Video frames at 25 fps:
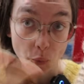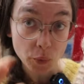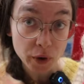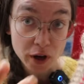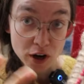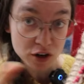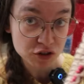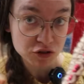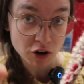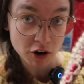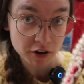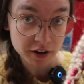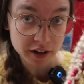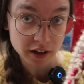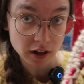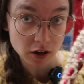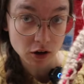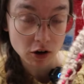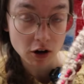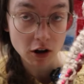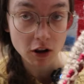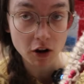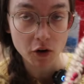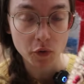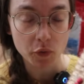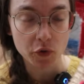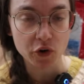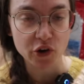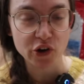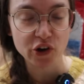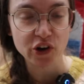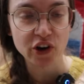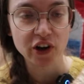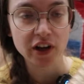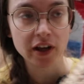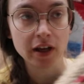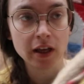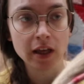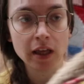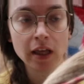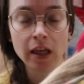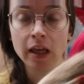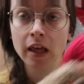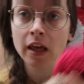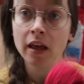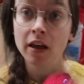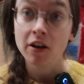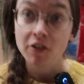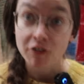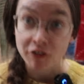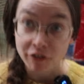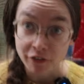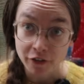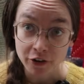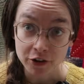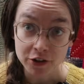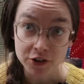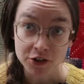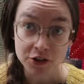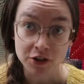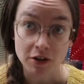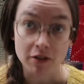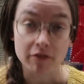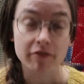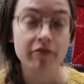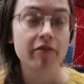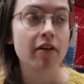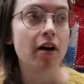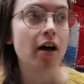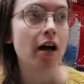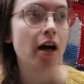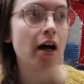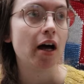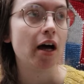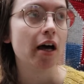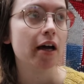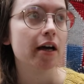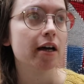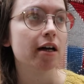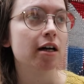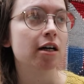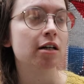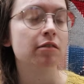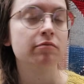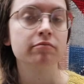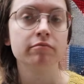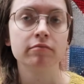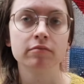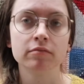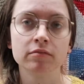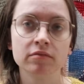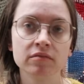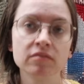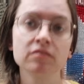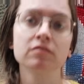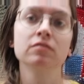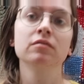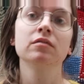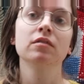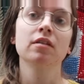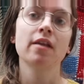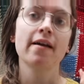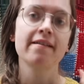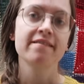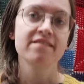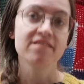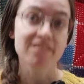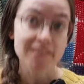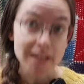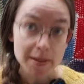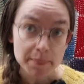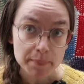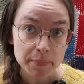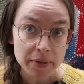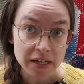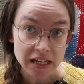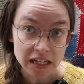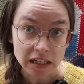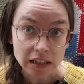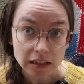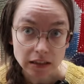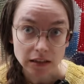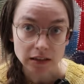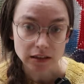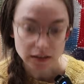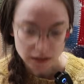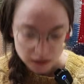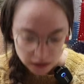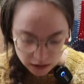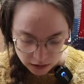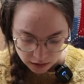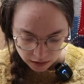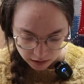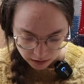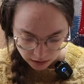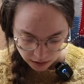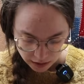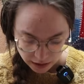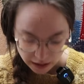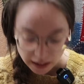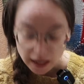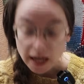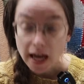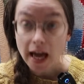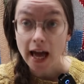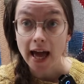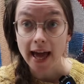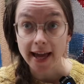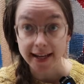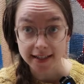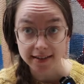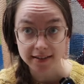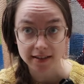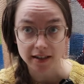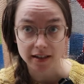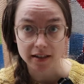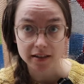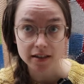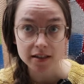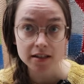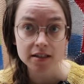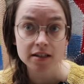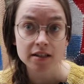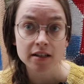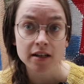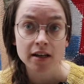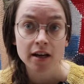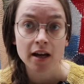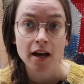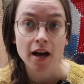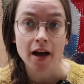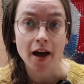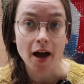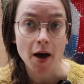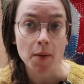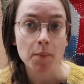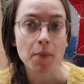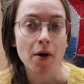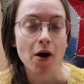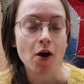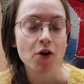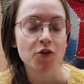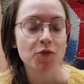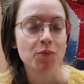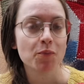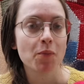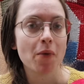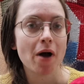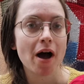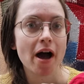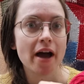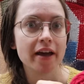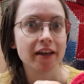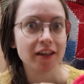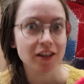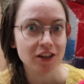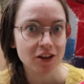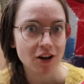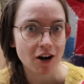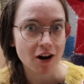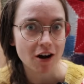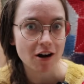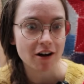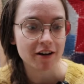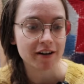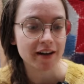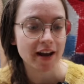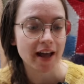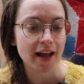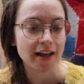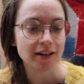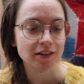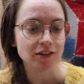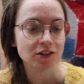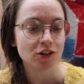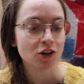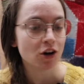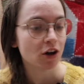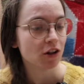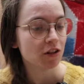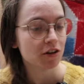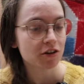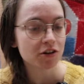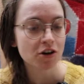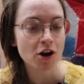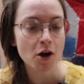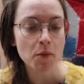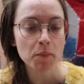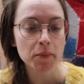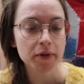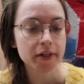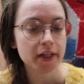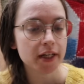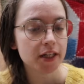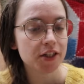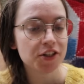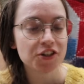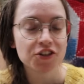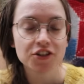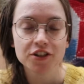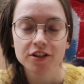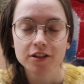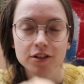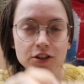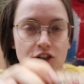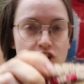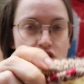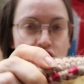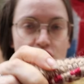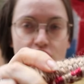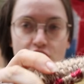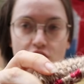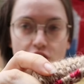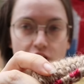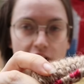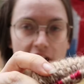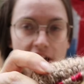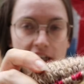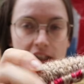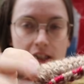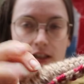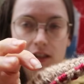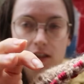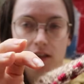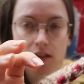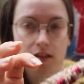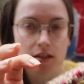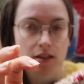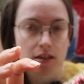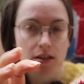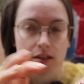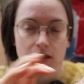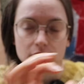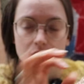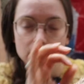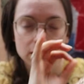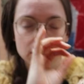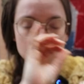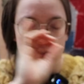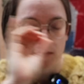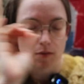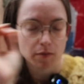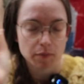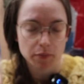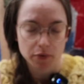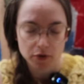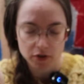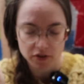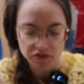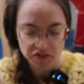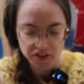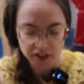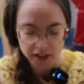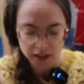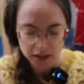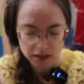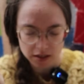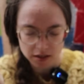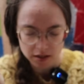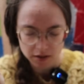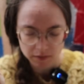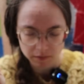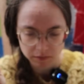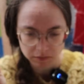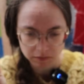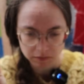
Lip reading: we are starting a color work. First off, I am flipping excited about my yarn and color combination. Just look at it, this is perfect.